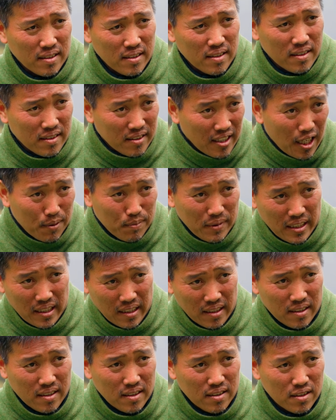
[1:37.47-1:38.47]
You know,
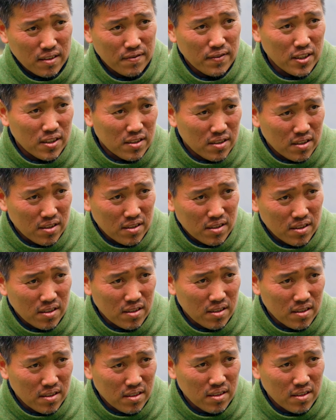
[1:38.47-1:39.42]
coming to visit